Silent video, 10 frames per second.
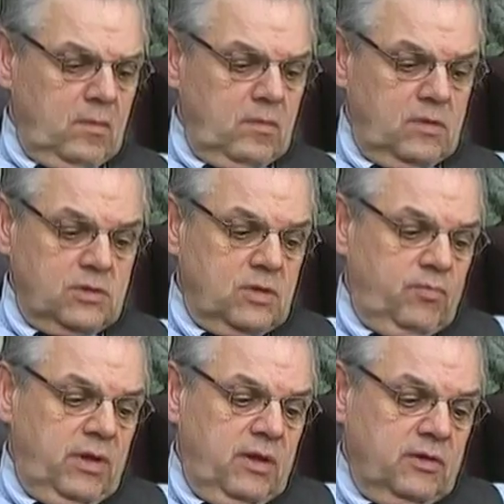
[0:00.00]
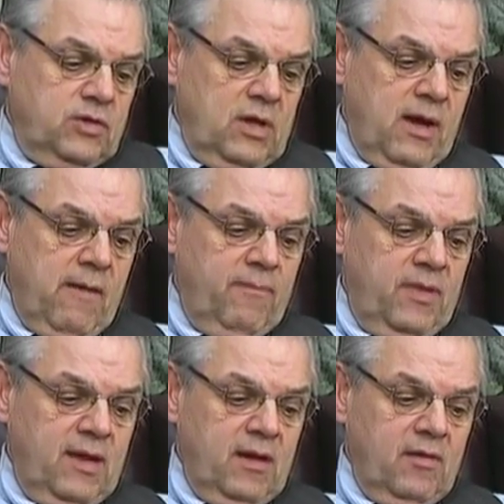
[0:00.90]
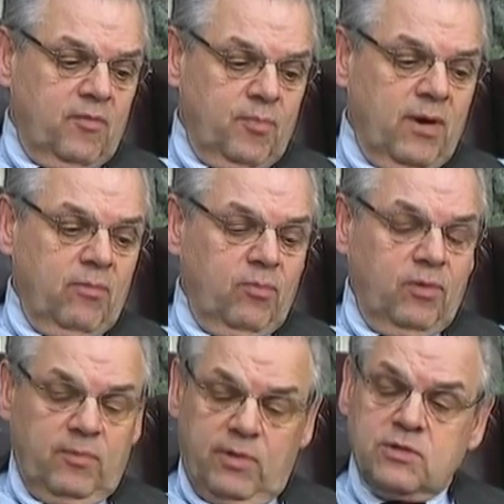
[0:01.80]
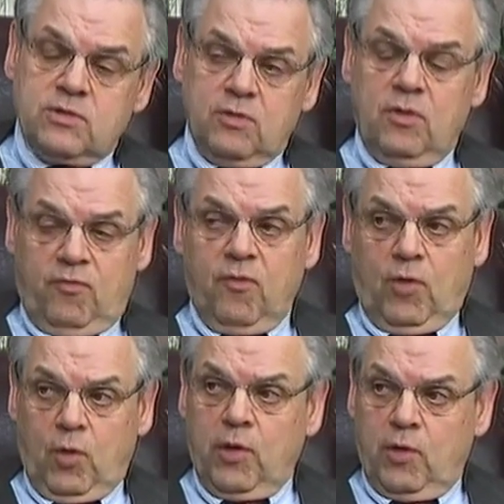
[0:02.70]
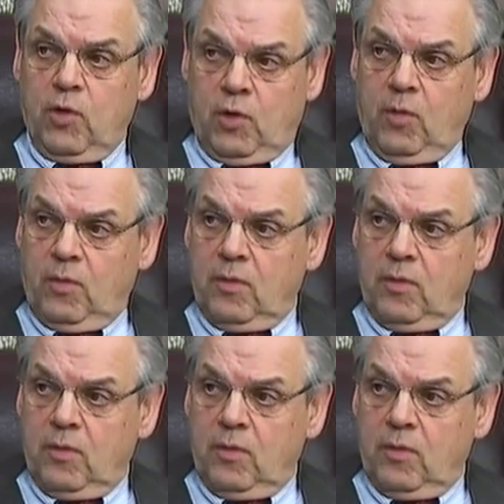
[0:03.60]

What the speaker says: This would be a job that is probably best suited for a lawyer to do?